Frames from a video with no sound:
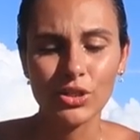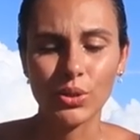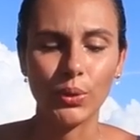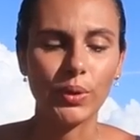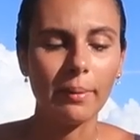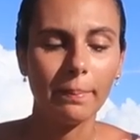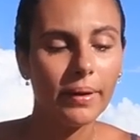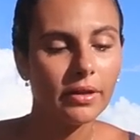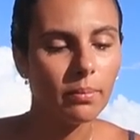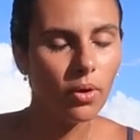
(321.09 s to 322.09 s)
so you can
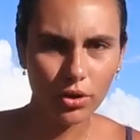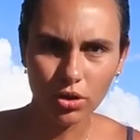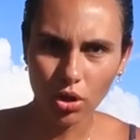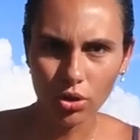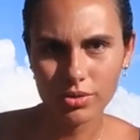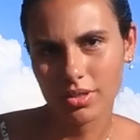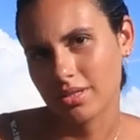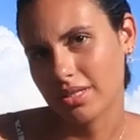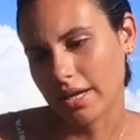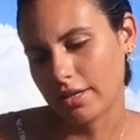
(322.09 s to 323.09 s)
put more clothes
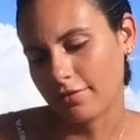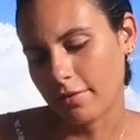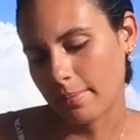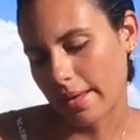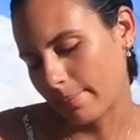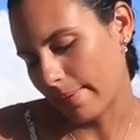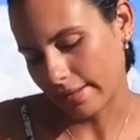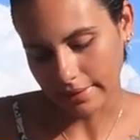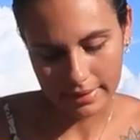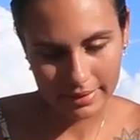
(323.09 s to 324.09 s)
inside of a
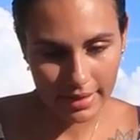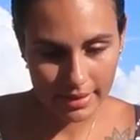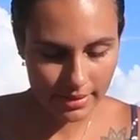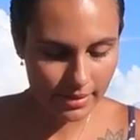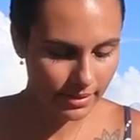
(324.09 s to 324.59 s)
backpack like this.